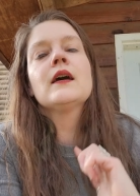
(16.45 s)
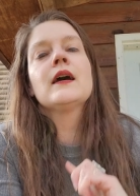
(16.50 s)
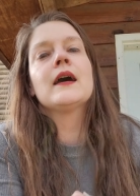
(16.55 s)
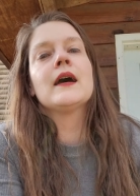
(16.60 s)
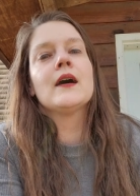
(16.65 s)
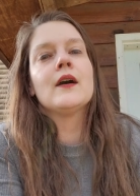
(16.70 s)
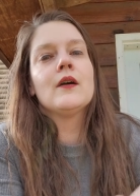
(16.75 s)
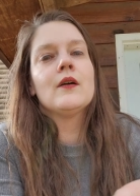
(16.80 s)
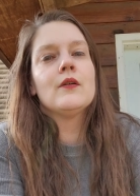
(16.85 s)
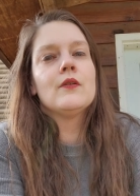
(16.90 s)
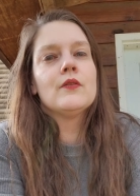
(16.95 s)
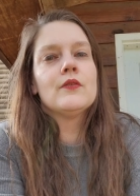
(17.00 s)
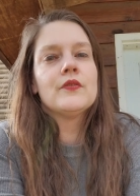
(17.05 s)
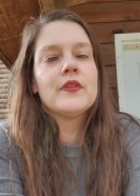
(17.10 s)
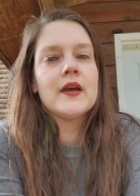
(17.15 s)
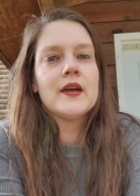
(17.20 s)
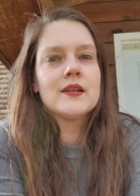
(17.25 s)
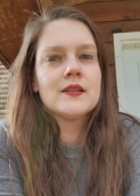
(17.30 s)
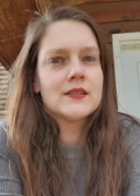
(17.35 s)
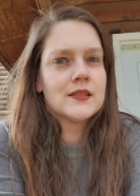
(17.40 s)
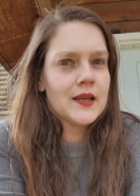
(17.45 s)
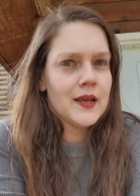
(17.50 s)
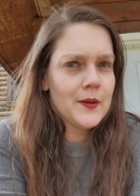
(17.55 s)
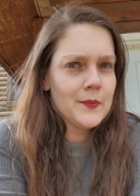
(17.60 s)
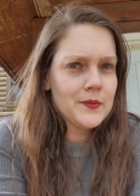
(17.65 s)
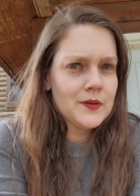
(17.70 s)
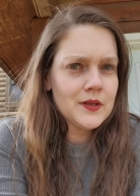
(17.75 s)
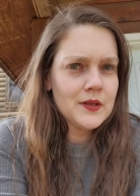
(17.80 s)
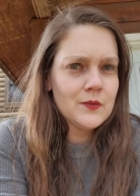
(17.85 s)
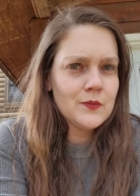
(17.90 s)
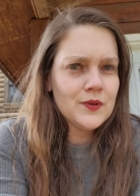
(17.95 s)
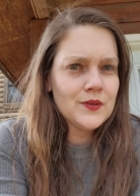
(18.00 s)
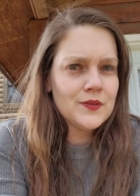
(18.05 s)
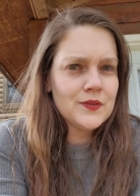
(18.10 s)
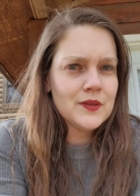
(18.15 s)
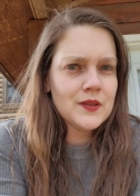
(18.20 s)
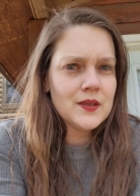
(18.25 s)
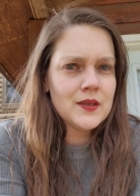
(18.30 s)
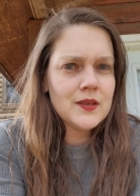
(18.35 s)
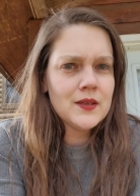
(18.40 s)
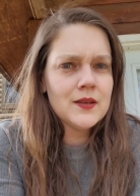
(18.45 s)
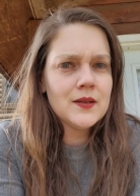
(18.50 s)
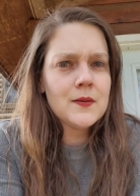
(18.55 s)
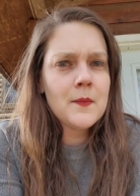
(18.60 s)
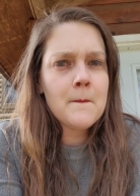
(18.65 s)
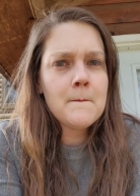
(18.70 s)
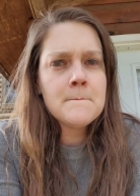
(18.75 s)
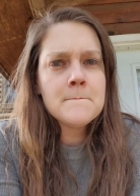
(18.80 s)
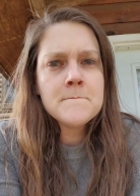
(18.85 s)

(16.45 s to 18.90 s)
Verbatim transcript: how that is happening with the